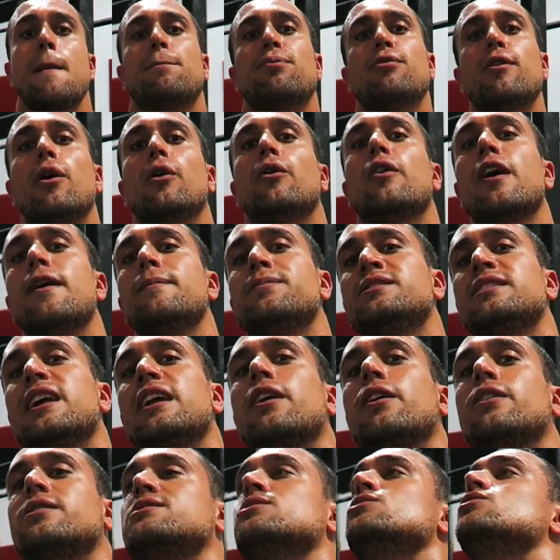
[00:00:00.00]
programs that
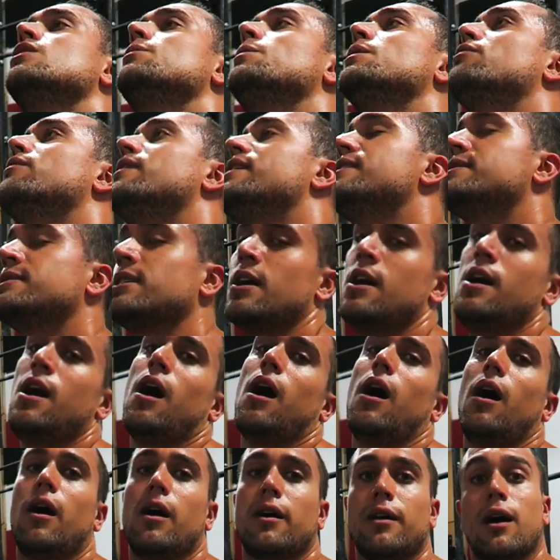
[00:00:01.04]
are soon to be released
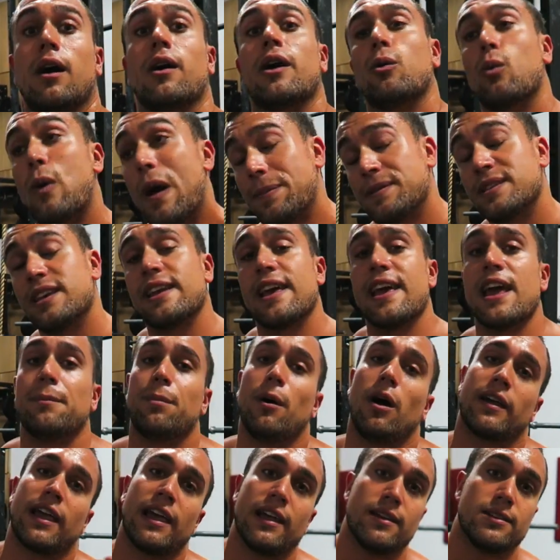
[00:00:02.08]
on our website,
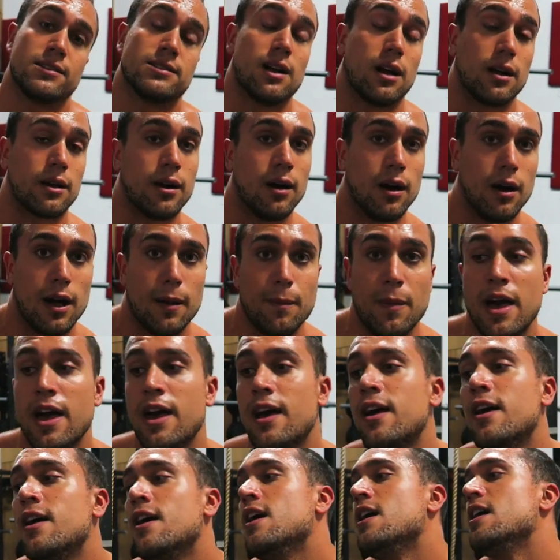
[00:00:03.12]
anabolicaliens.com
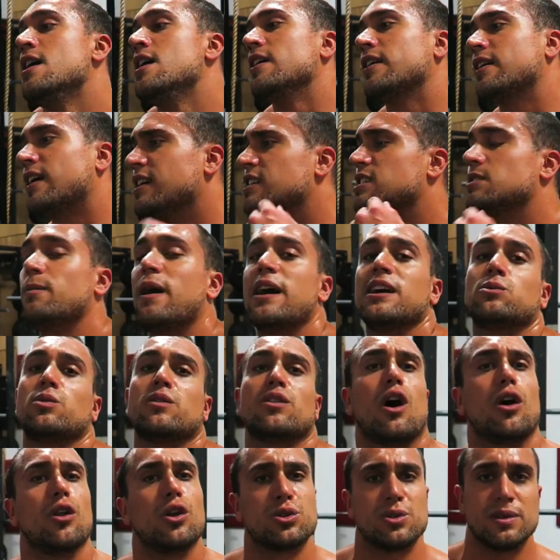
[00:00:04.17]
customized with
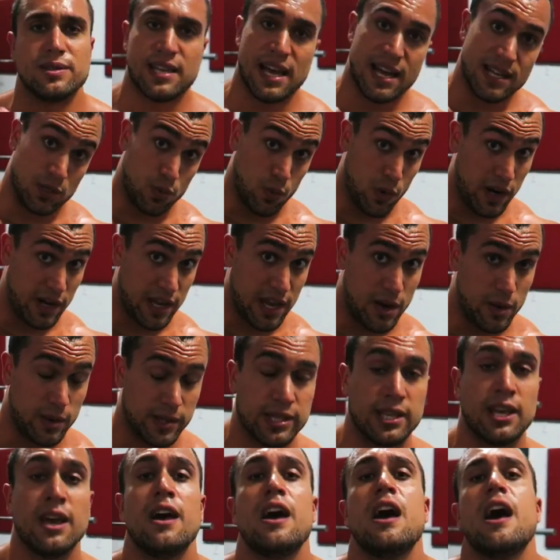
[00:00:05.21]
all those intense
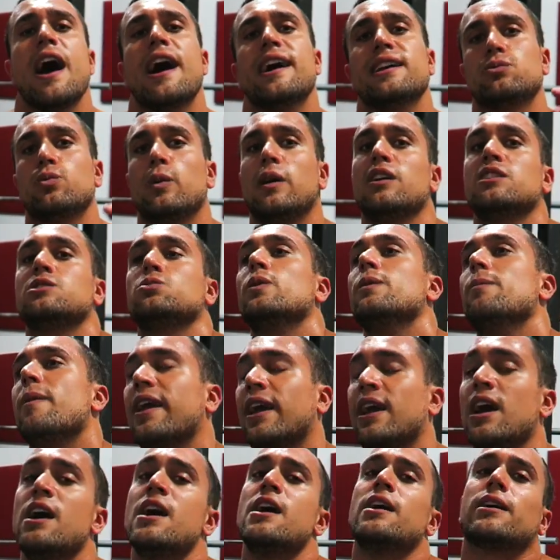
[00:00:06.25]
workouts. As well as we
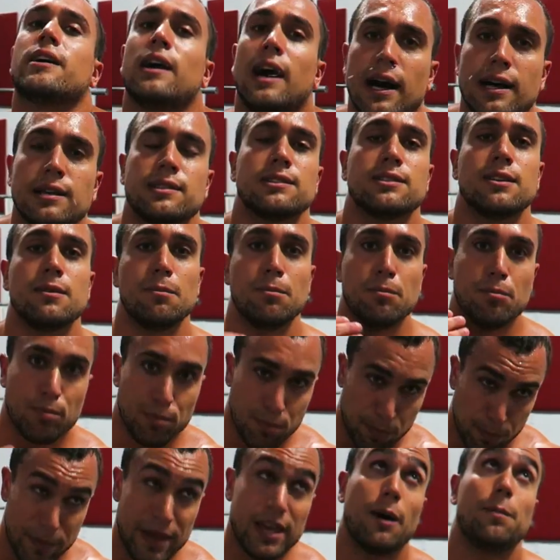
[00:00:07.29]
make custom
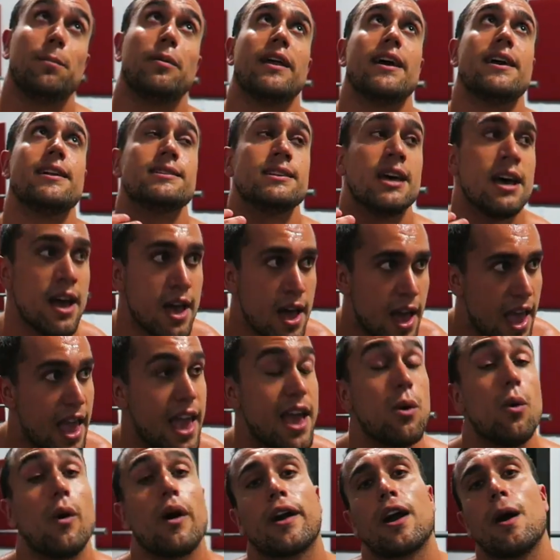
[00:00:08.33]
meal plans
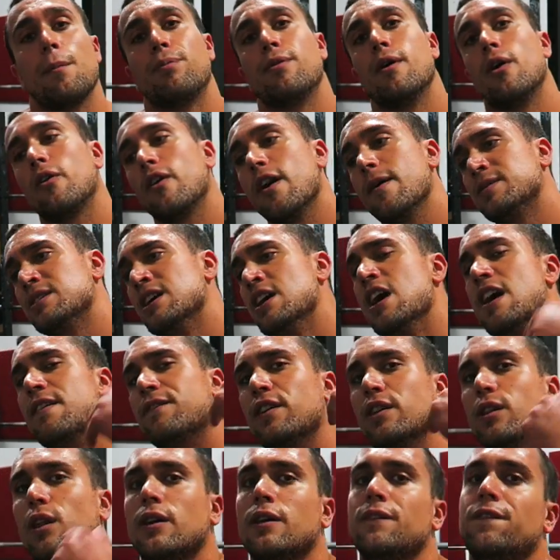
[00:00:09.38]
and workout programs if
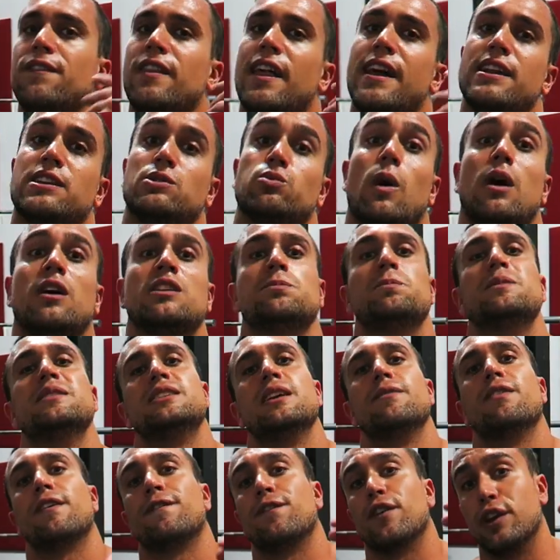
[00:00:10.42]
you're looking for that as well,
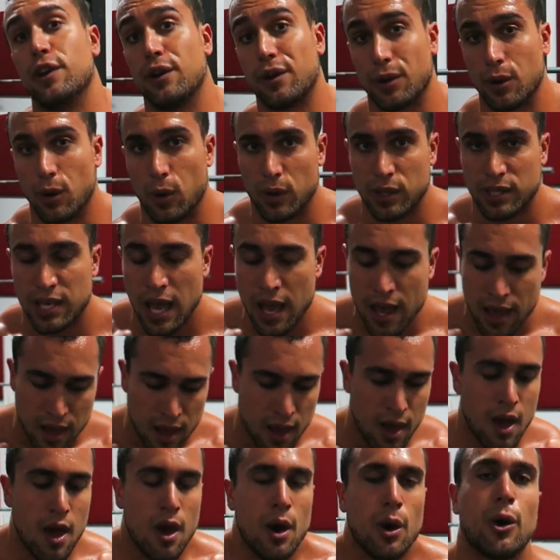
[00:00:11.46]
specific for your goals.
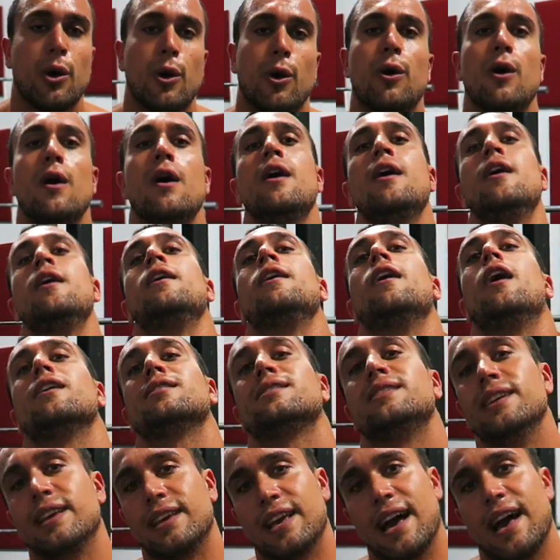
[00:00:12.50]
I'll
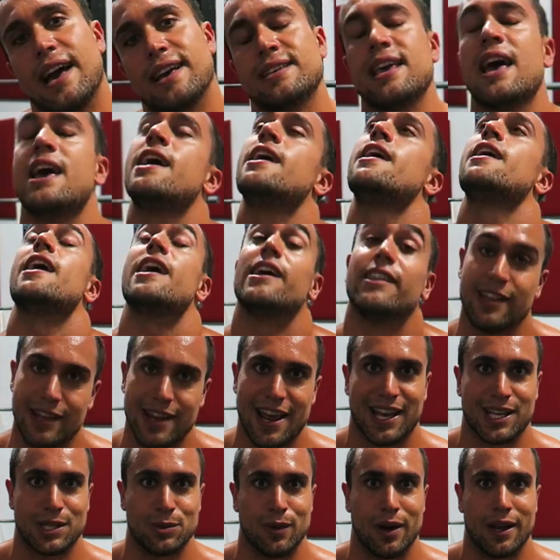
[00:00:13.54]
see you guys in the
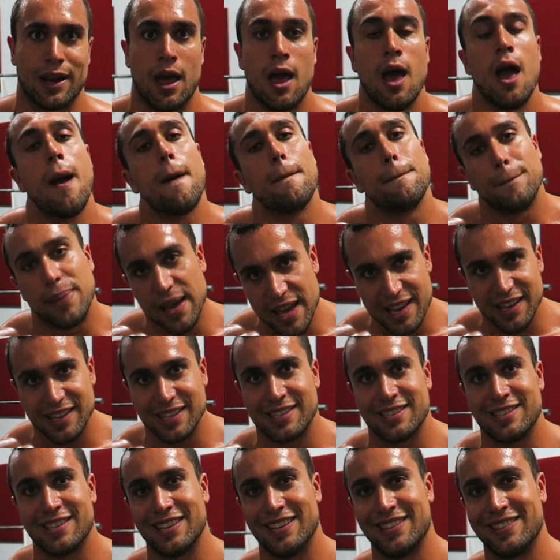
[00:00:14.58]
next one.
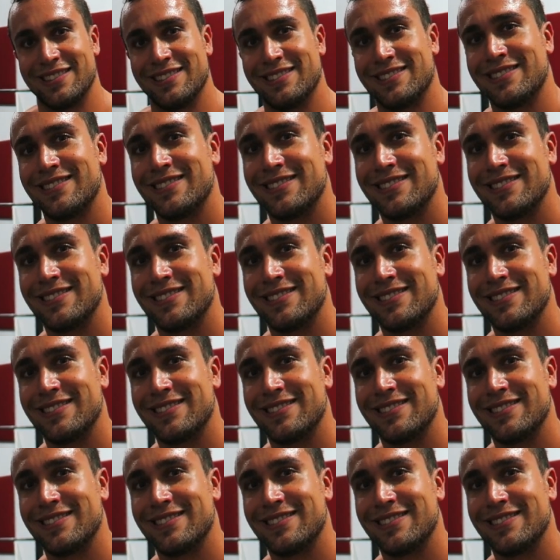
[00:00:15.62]
Peace.